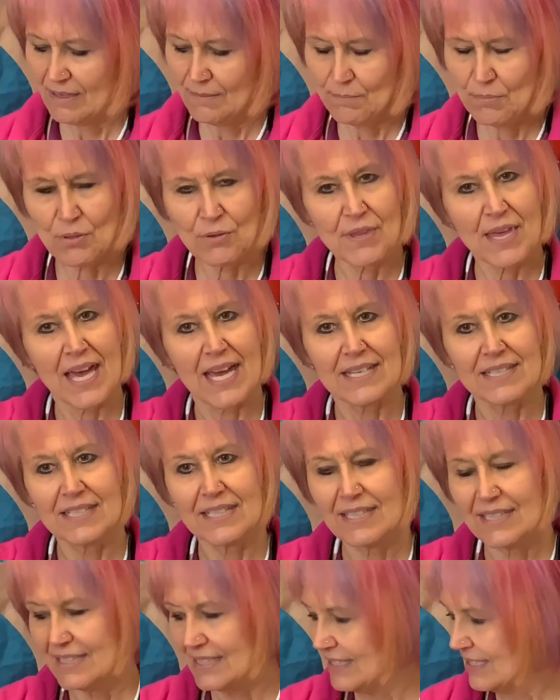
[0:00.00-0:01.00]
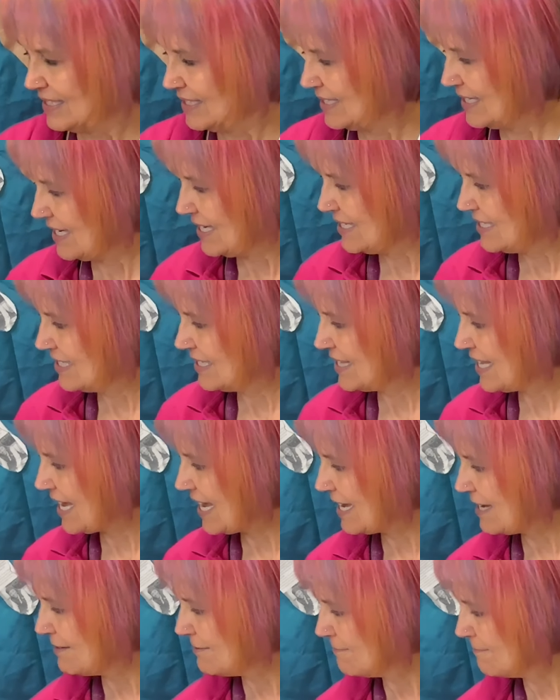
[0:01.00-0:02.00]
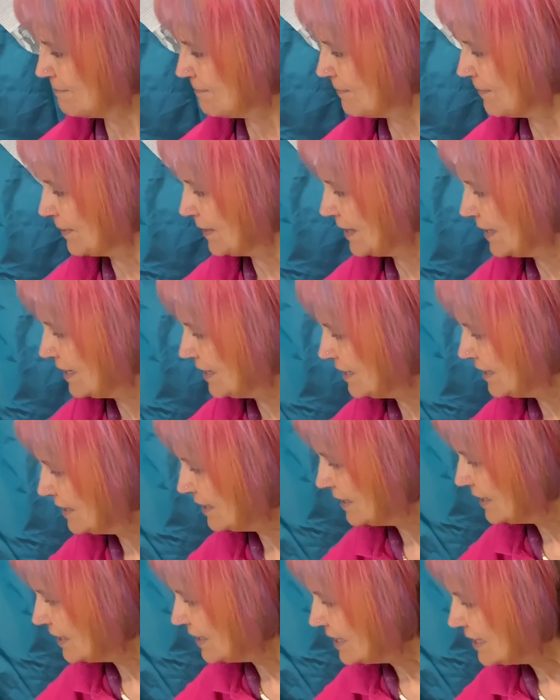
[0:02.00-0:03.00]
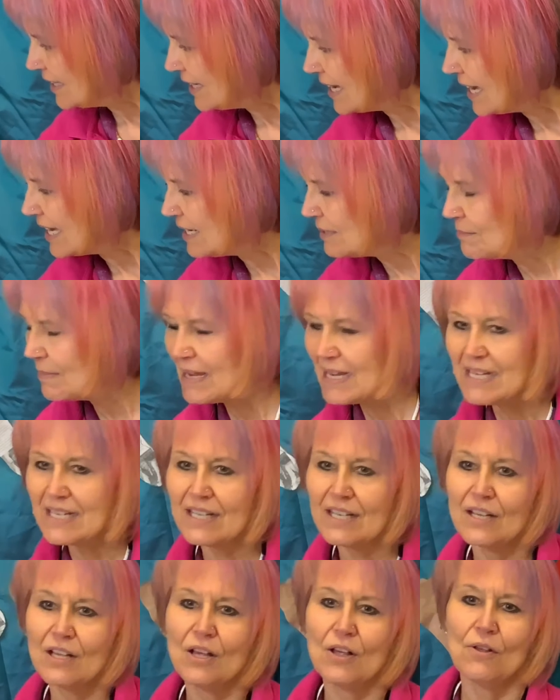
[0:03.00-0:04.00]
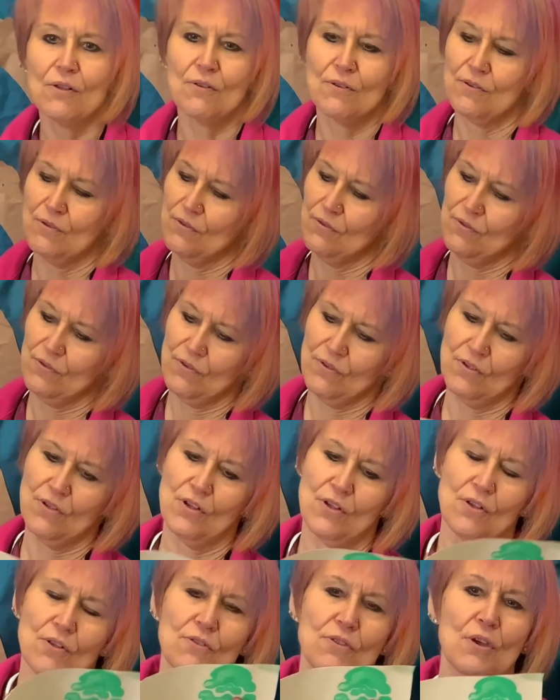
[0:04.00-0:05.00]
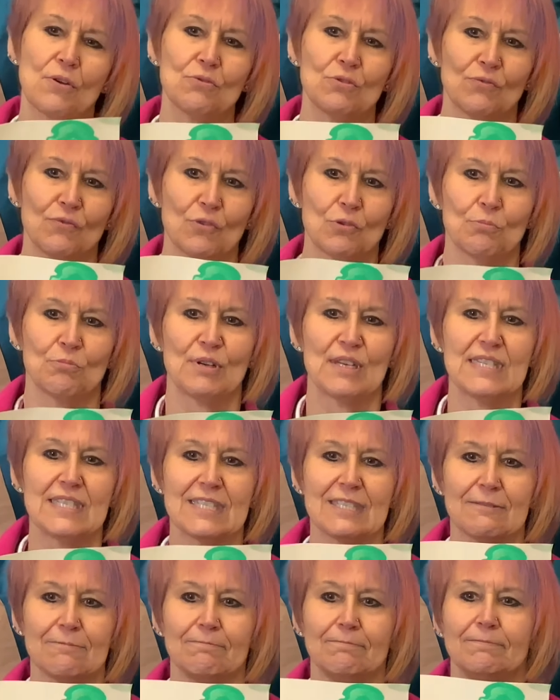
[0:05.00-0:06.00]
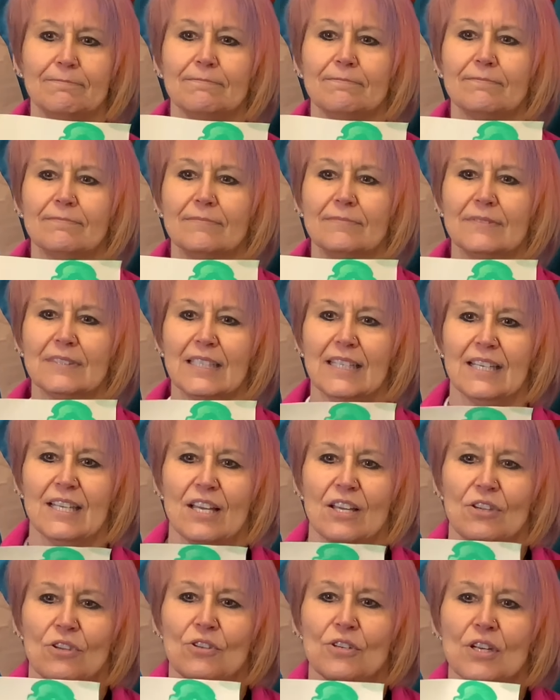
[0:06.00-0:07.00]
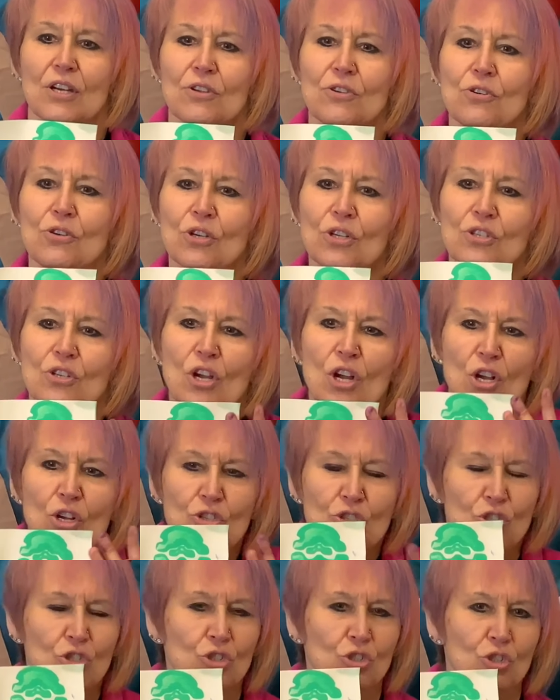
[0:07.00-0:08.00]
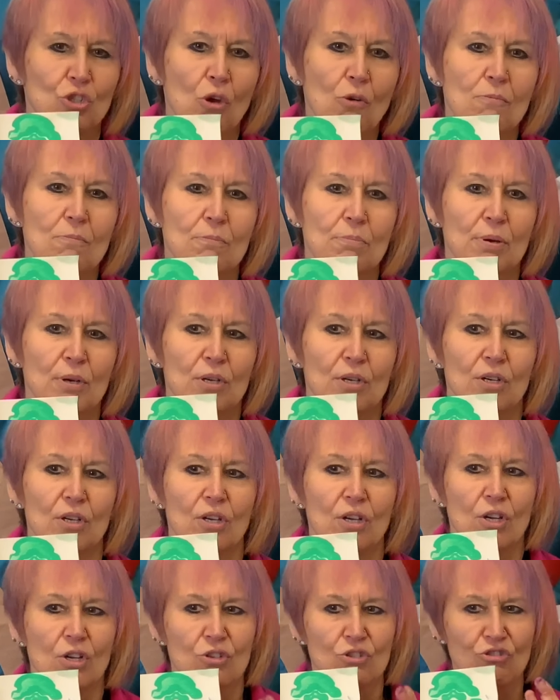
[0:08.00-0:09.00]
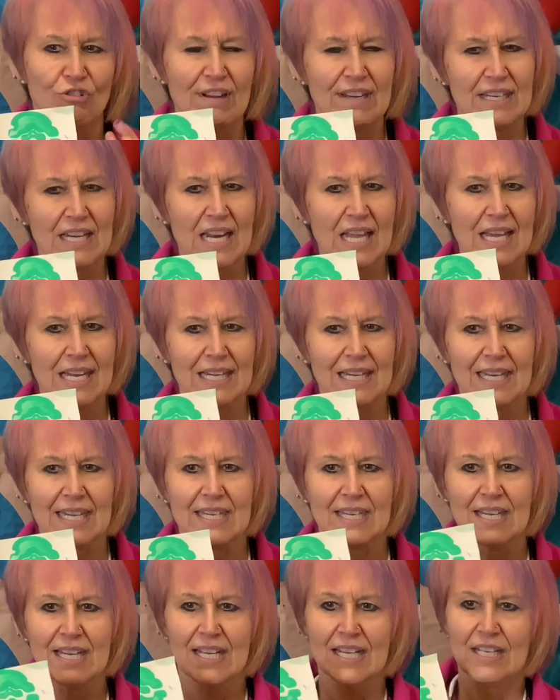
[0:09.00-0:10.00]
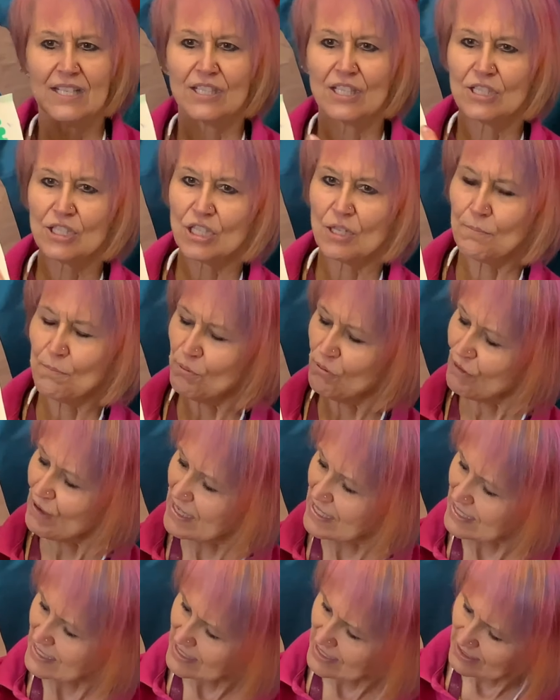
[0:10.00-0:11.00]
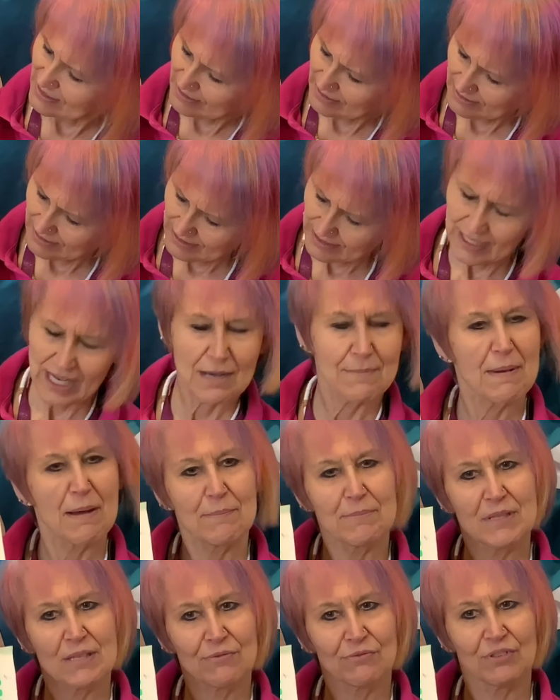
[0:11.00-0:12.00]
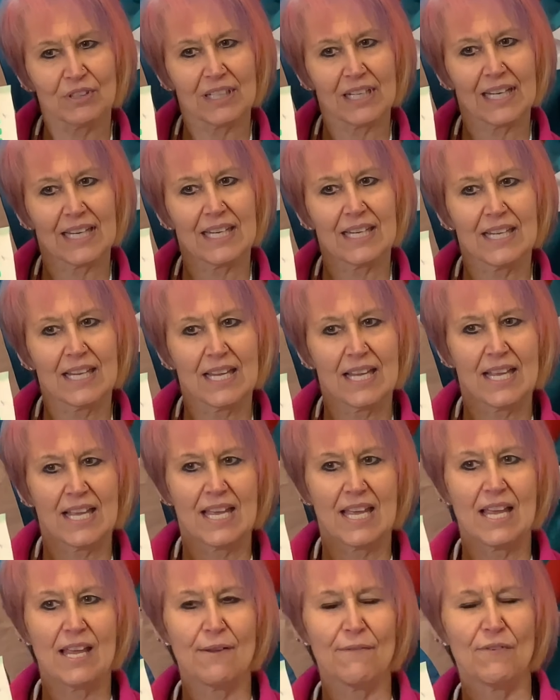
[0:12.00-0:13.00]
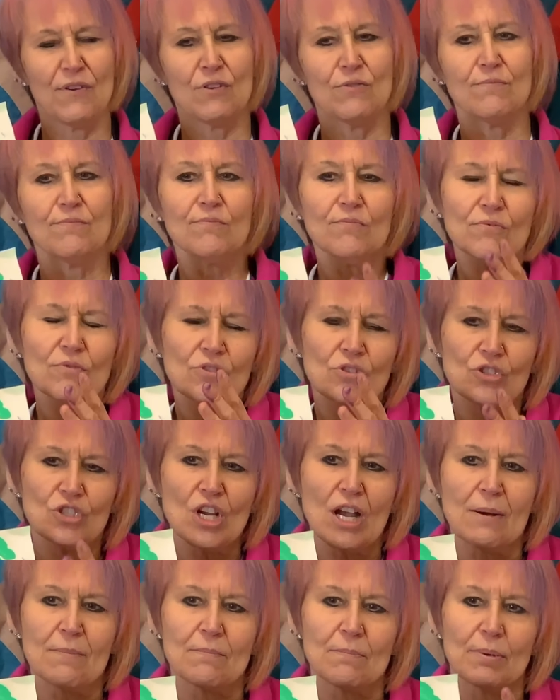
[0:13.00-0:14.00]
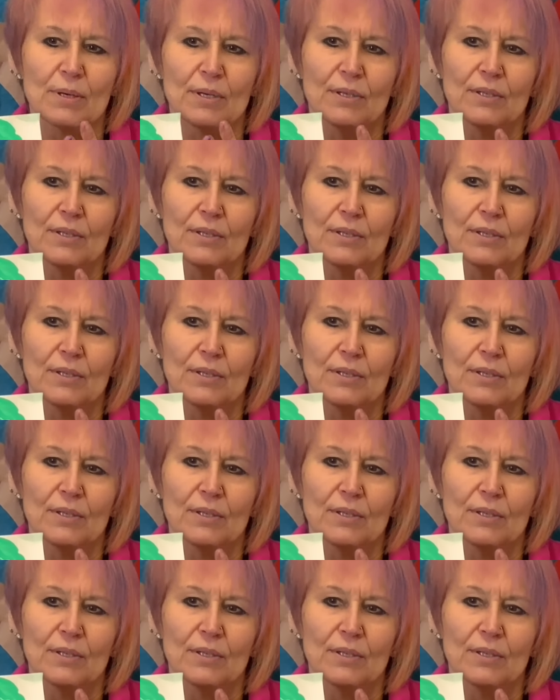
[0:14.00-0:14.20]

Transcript: Put that into there and make those footprints. You know, you can stomp, tread lightly. Does the print come up differently if you jump